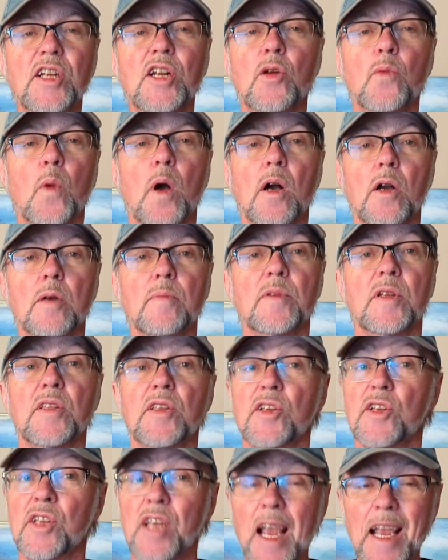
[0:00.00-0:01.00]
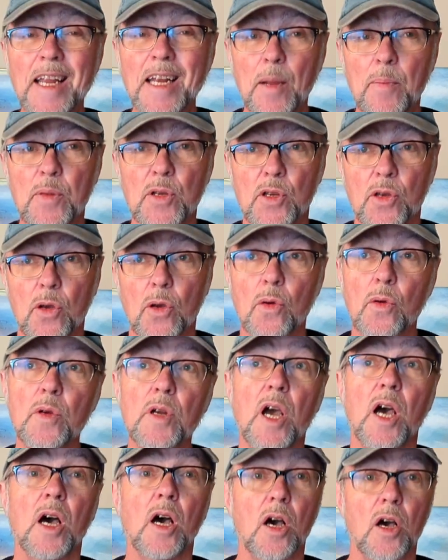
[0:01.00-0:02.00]
and welcome to the second
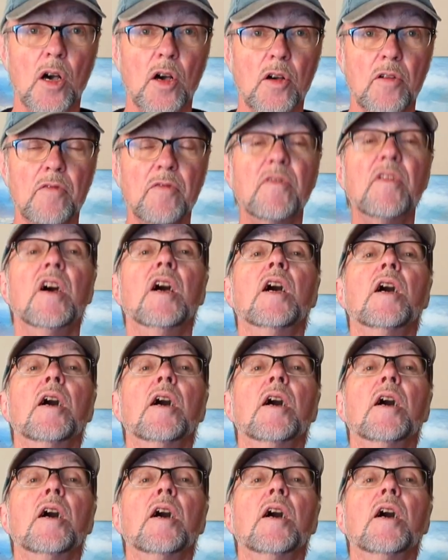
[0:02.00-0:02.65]
episode of